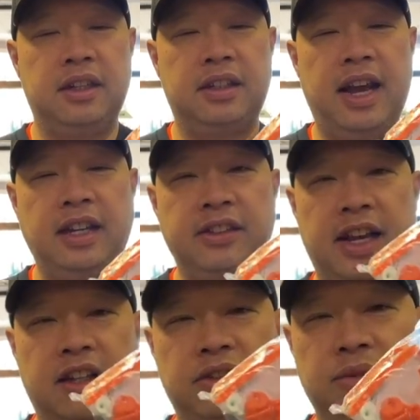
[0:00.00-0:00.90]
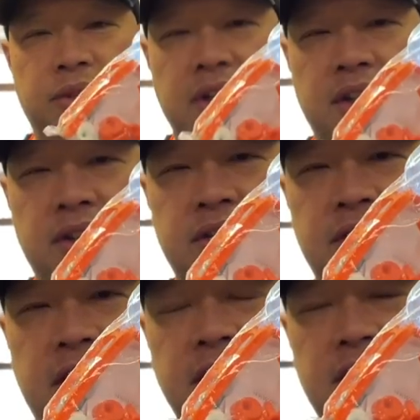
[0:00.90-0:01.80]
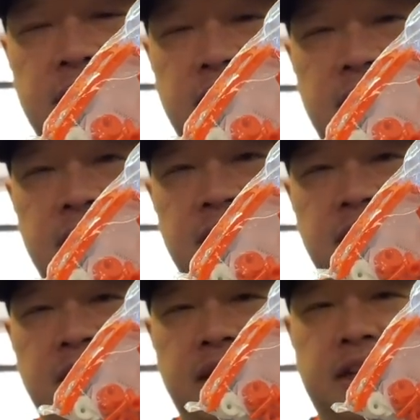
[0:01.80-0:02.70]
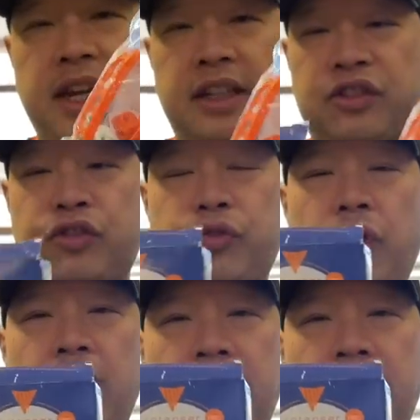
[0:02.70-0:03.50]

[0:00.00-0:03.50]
That's actually what it looks like. It gets strung